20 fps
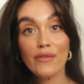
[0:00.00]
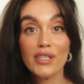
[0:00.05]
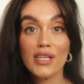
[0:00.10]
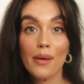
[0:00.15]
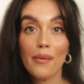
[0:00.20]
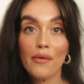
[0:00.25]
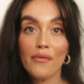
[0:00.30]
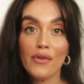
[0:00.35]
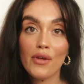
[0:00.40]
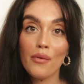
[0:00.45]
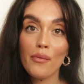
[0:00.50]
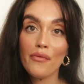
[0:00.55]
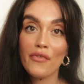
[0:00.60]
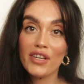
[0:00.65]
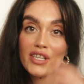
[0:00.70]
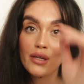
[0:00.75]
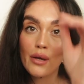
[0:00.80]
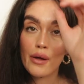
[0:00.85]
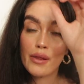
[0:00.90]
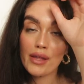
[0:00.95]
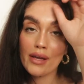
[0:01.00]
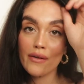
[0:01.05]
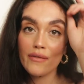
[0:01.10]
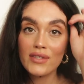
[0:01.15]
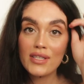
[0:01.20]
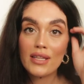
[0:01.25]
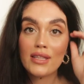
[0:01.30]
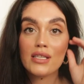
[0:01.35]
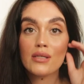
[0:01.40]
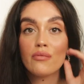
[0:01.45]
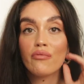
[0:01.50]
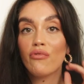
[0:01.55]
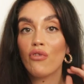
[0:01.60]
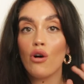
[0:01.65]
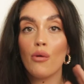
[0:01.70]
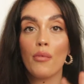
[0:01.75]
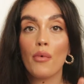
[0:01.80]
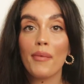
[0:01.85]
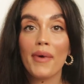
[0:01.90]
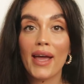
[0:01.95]
time I film a video, I think I've said this
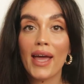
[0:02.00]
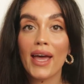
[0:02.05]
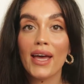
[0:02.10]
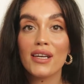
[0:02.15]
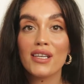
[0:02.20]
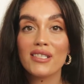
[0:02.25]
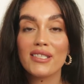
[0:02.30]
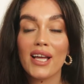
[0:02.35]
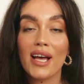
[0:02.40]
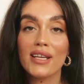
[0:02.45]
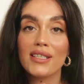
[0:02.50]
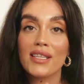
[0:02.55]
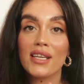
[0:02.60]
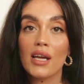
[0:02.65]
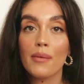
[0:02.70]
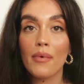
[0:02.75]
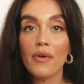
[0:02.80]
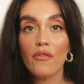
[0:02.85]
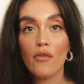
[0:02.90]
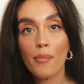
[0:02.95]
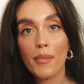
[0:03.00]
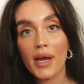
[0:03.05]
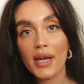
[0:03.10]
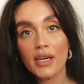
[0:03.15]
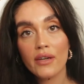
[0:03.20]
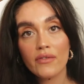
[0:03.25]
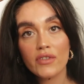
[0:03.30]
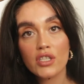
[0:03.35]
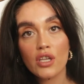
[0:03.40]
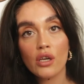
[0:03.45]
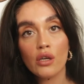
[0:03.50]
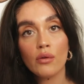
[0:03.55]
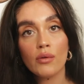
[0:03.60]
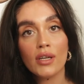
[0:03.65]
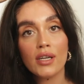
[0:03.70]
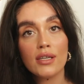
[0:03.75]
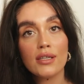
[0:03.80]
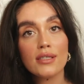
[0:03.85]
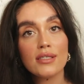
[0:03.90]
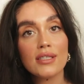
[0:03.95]
before, but my hair just has like a bit of a mind of its own
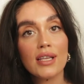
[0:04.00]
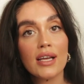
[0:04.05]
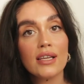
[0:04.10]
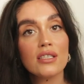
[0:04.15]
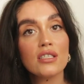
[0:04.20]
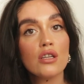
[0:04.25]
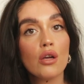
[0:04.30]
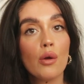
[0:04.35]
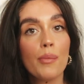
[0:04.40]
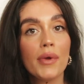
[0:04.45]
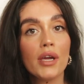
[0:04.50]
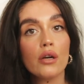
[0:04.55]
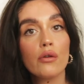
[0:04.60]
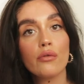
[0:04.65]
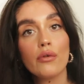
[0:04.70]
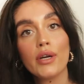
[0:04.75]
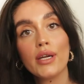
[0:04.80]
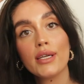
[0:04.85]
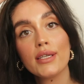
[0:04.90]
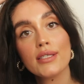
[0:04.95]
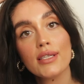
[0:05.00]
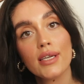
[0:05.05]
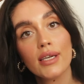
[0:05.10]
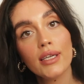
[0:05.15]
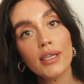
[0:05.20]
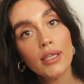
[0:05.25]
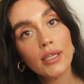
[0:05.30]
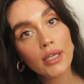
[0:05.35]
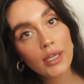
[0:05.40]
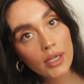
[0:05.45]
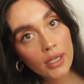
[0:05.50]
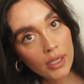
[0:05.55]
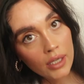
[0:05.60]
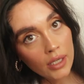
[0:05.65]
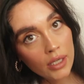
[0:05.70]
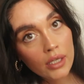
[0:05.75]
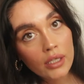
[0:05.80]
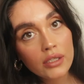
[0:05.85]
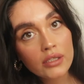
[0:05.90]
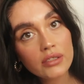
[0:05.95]
and it decides to go a bit crazy.
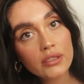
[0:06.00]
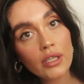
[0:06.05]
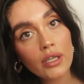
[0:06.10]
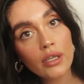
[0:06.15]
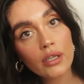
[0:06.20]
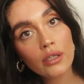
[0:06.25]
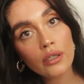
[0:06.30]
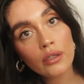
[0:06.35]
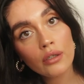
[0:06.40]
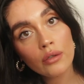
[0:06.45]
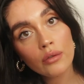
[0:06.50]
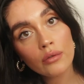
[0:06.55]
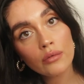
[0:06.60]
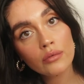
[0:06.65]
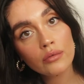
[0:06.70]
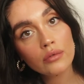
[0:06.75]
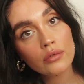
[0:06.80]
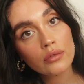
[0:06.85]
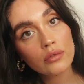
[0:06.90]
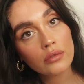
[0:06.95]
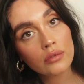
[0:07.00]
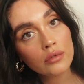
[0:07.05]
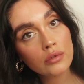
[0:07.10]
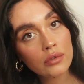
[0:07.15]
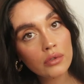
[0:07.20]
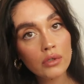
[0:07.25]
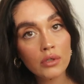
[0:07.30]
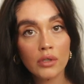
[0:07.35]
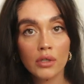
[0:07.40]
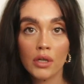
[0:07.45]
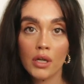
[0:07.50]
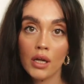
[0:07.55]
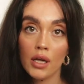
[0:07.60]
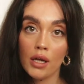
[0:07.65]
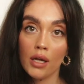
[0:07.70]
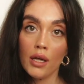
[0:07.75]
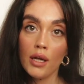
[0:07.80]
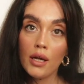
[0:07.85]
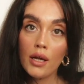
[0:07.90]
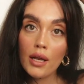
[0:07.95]
So
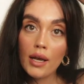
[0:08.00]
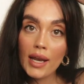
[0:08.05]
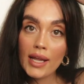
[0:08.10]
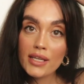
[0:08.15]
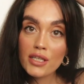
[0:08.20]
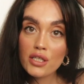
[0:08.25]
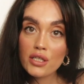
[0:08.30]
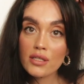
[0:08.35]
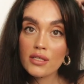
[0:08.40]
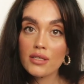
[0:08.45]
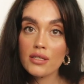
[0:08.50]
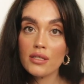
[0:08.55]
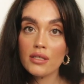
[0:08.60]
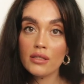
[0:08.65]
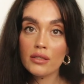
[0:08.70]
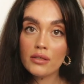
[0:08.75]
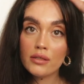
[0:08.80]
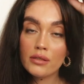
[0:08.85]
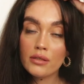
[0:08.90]
let's just